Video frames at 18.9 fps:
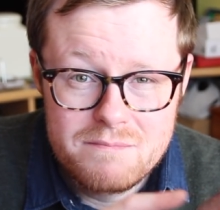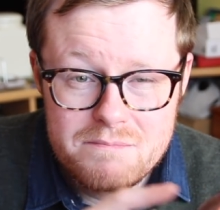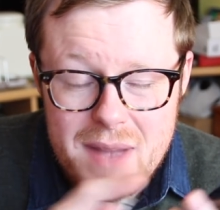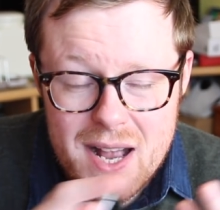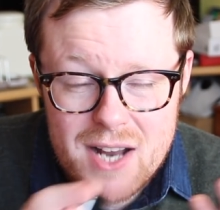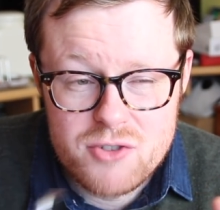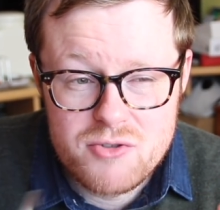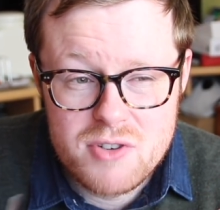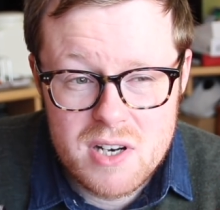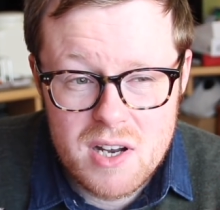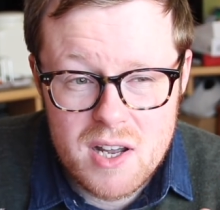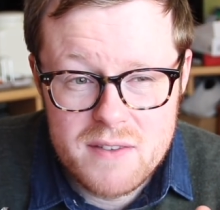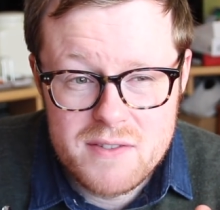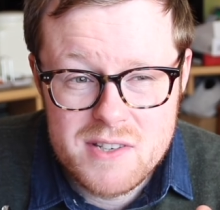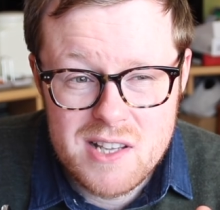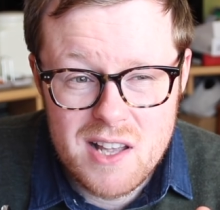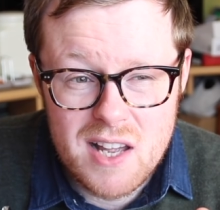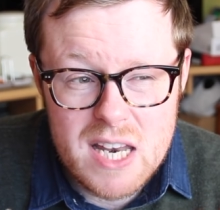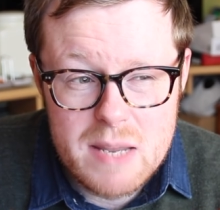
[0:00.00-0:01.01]
battery life
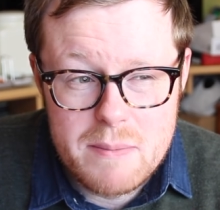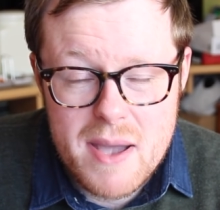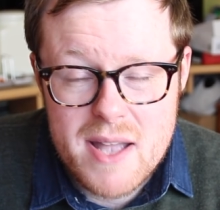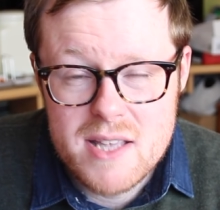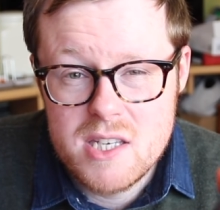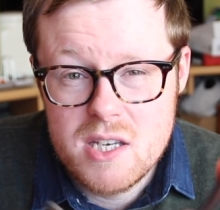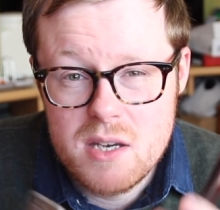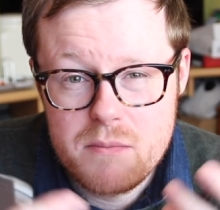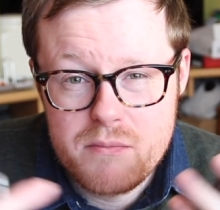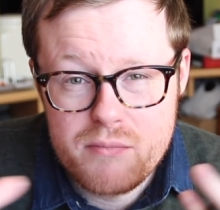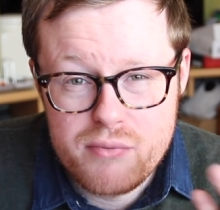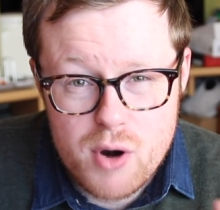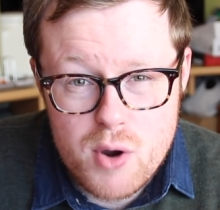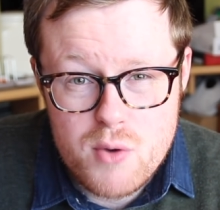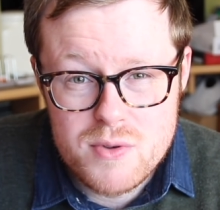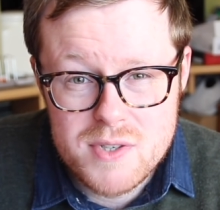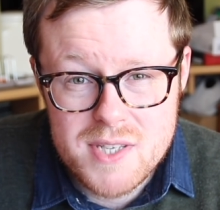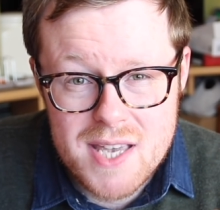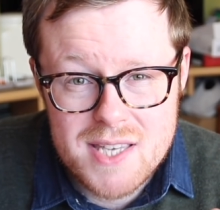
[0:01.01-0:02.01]
slightly better,
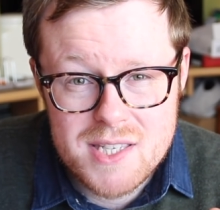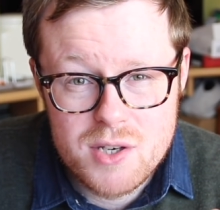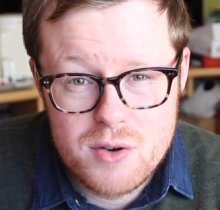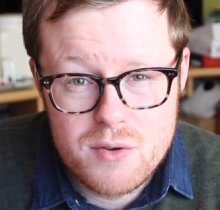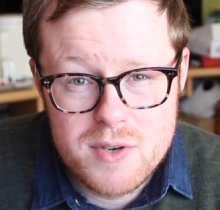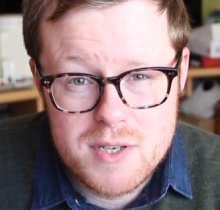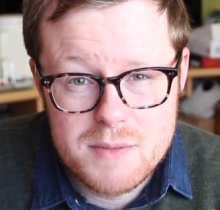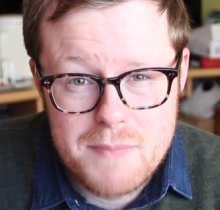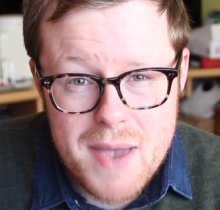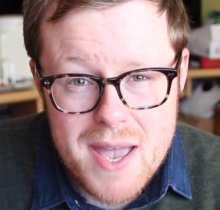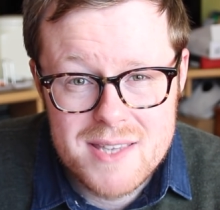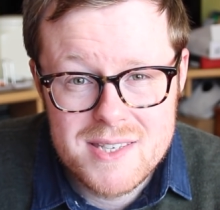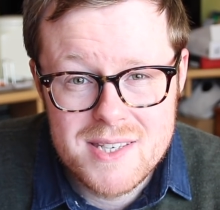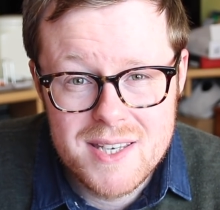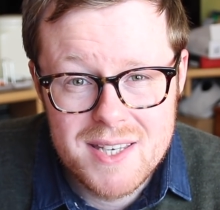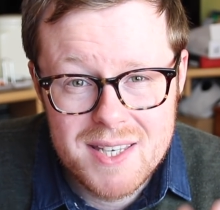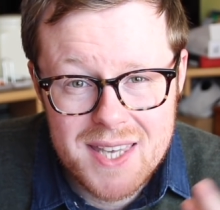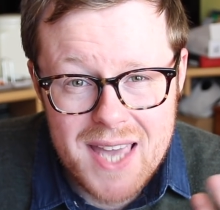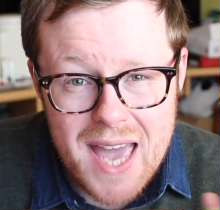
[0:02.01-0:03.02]
processor is
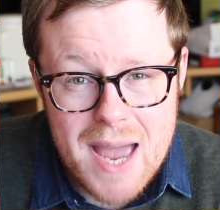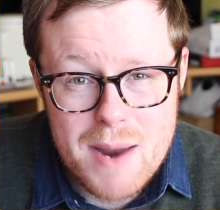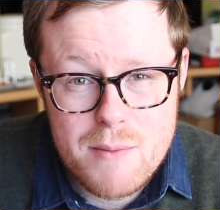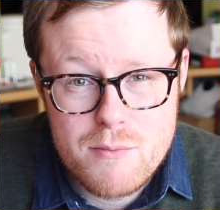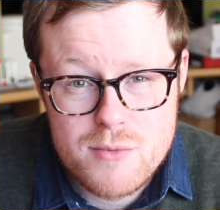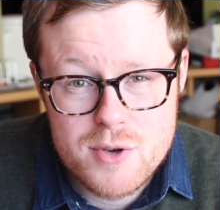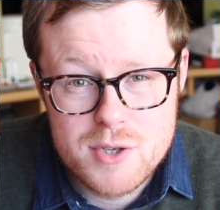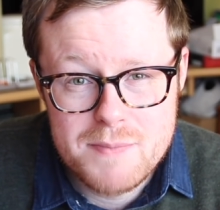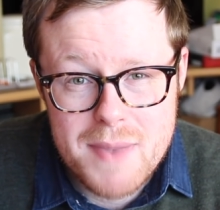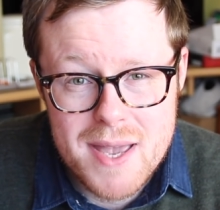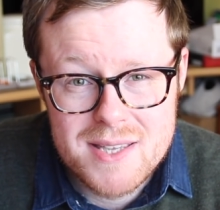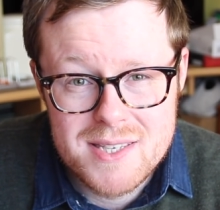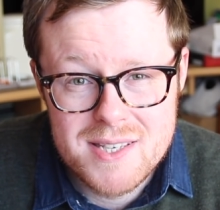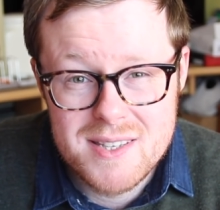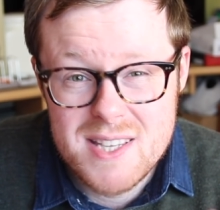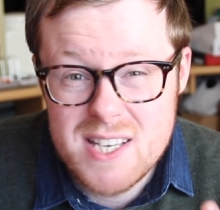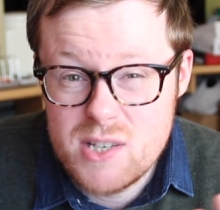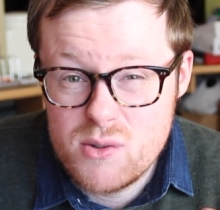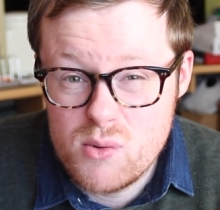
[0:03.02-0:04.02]
better, camera's
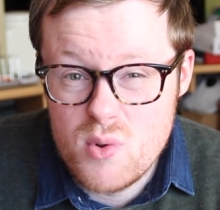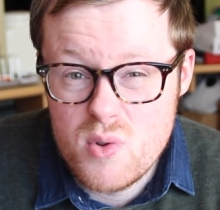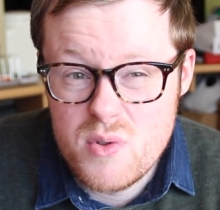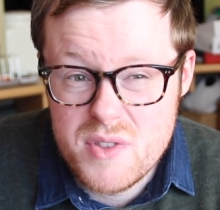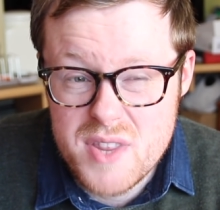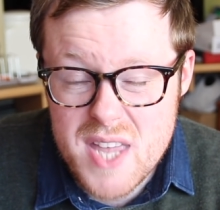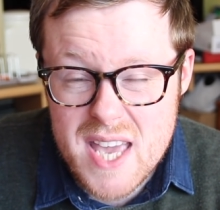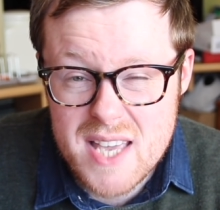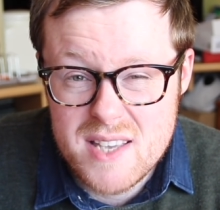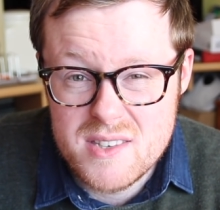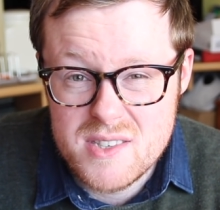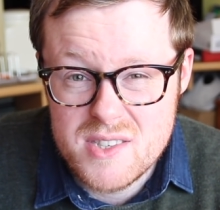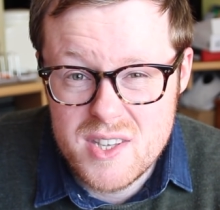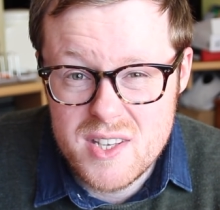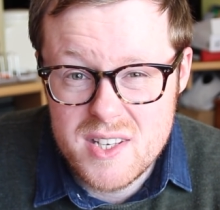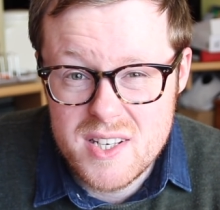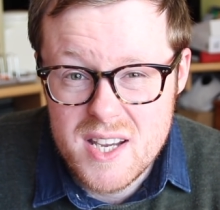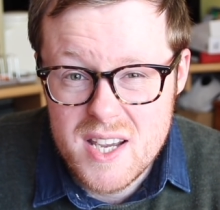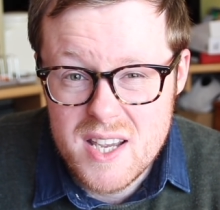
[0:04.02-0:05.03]
better. These are all things
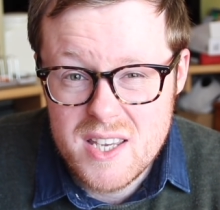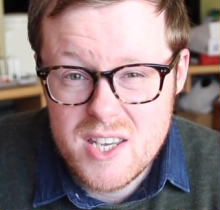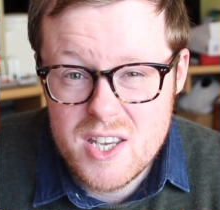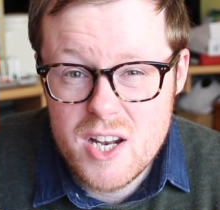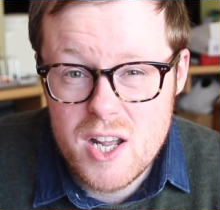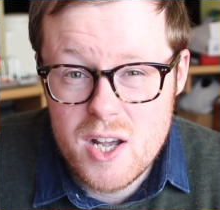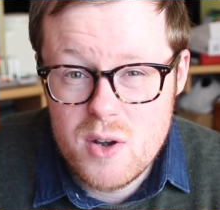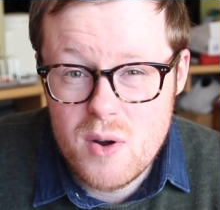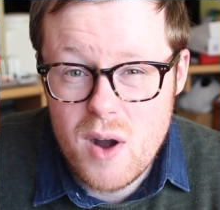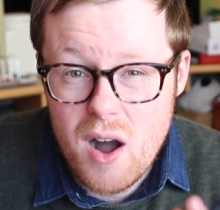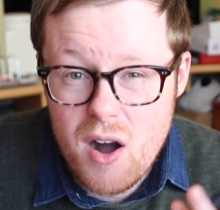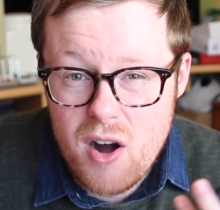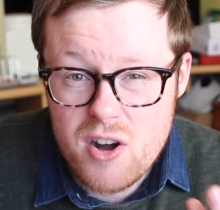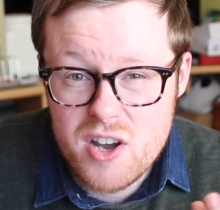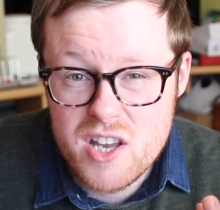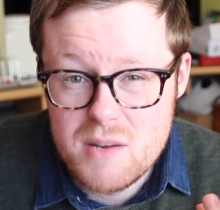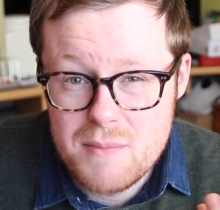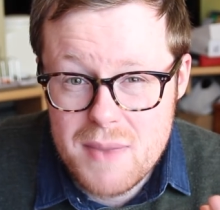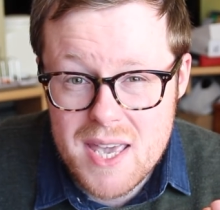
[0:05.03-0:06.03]
that, you know,
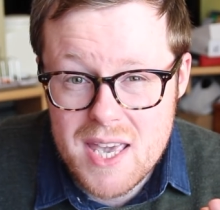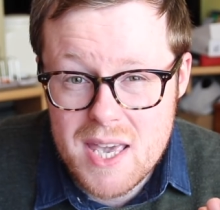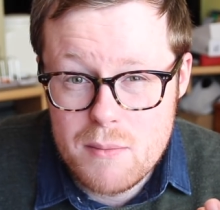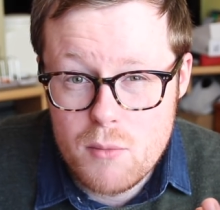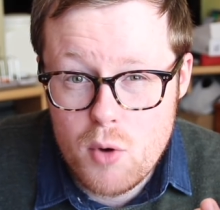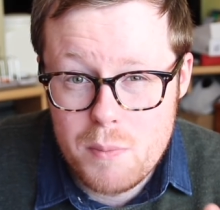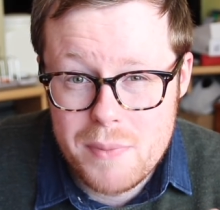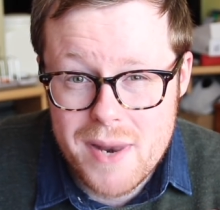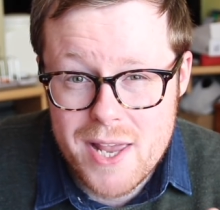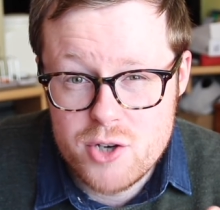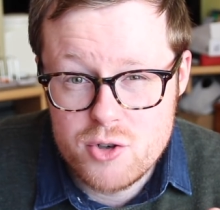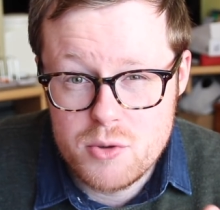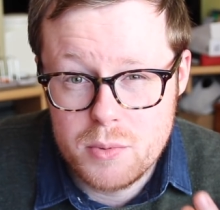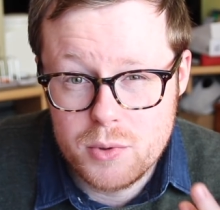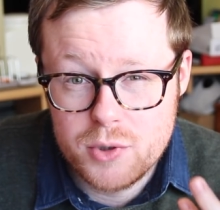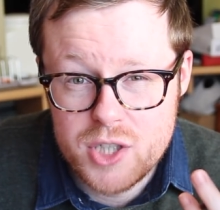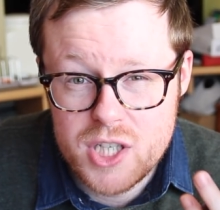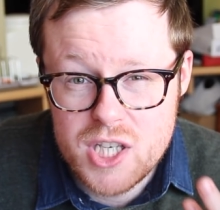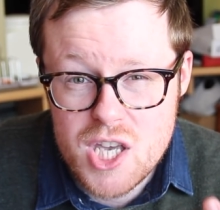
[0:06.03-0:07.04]
are going to make it more
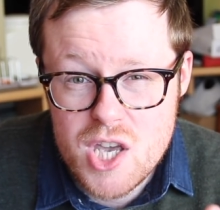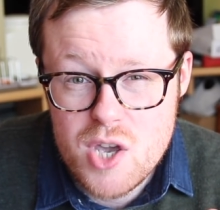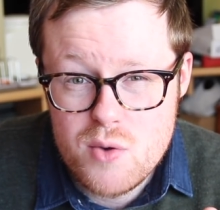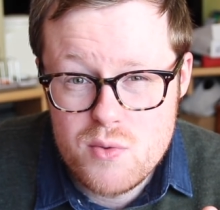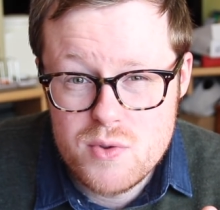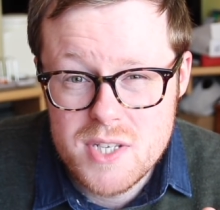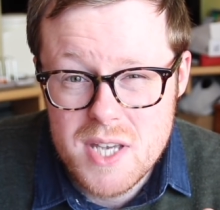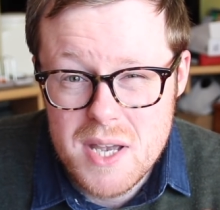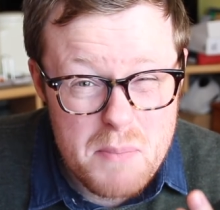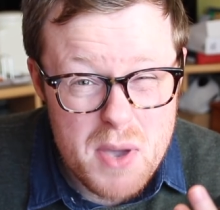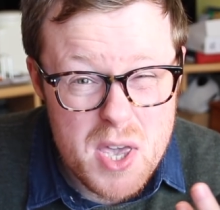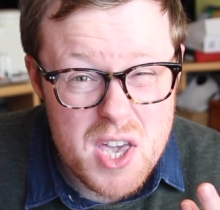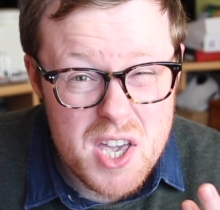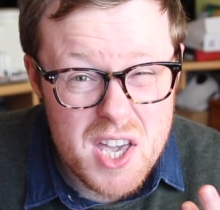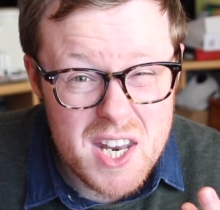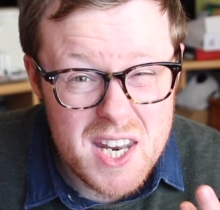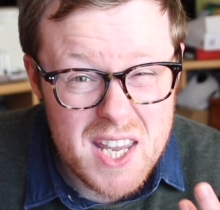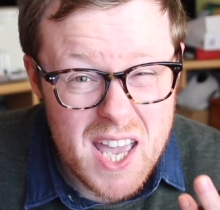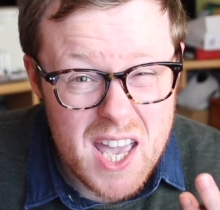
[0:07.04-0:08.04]
pleasurable to use, but you're
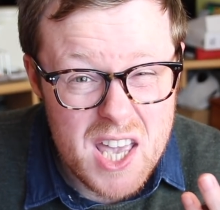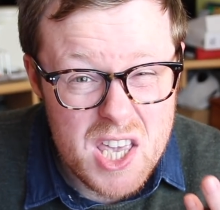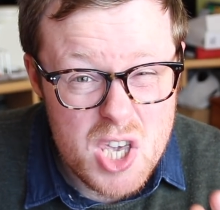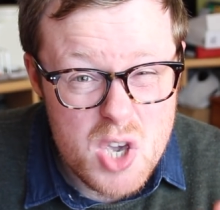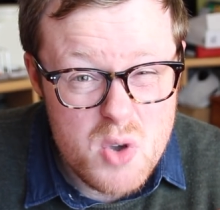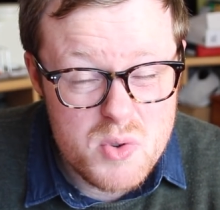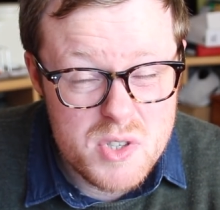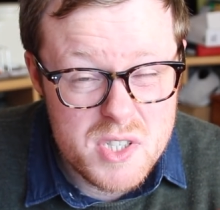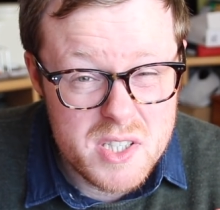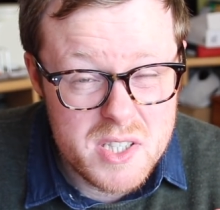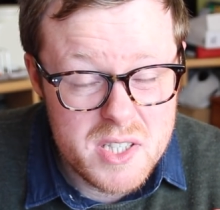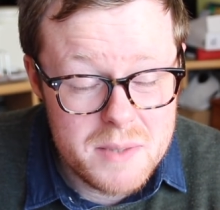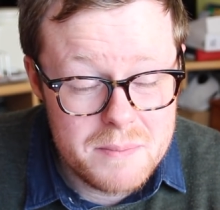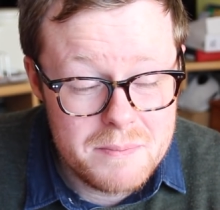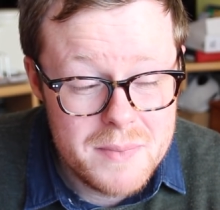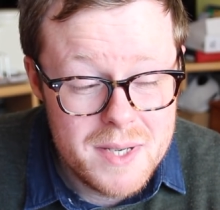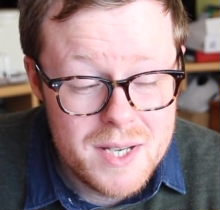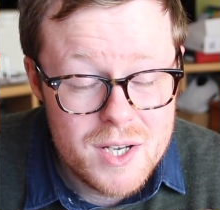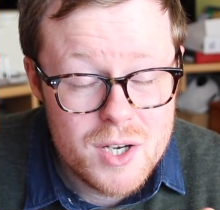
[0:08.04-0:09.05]
going to get used to
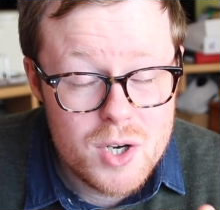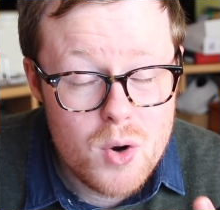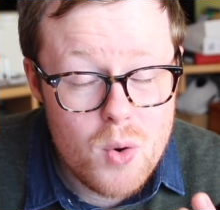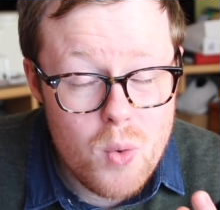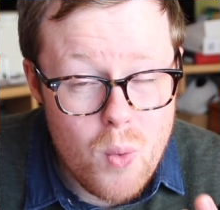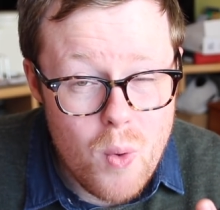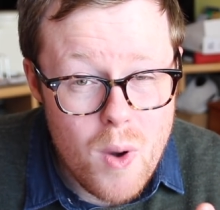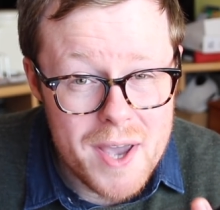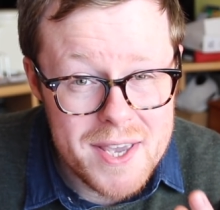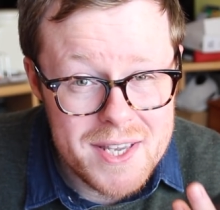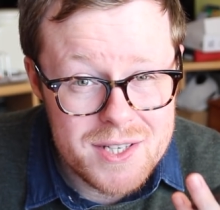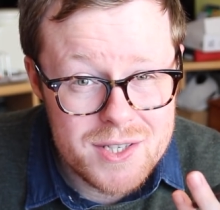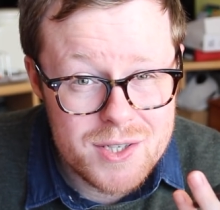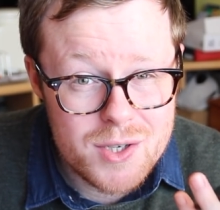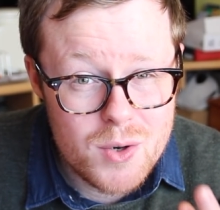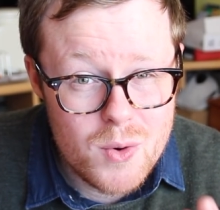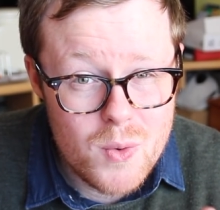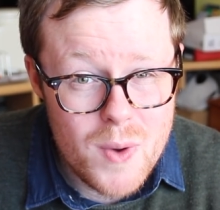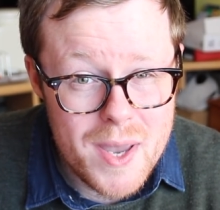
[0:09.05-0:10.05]
them
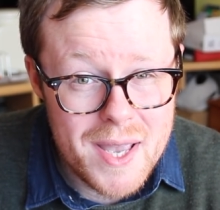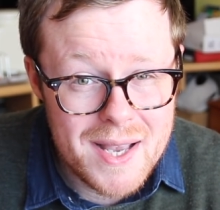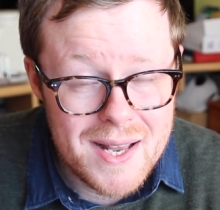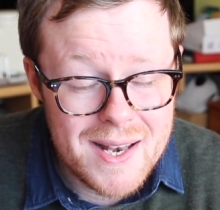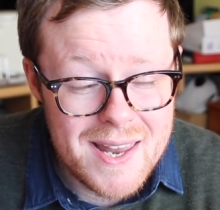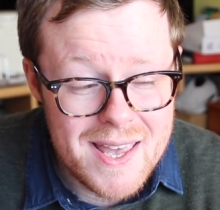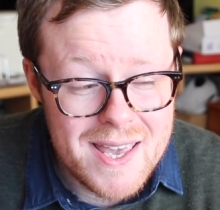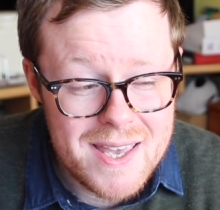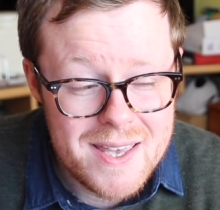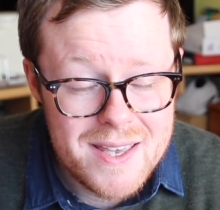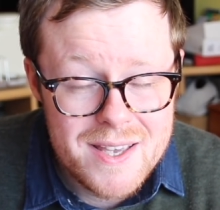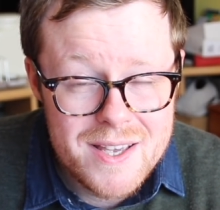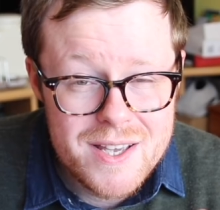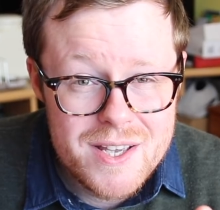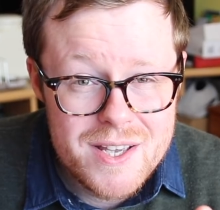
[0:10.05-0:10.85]
quite quickly.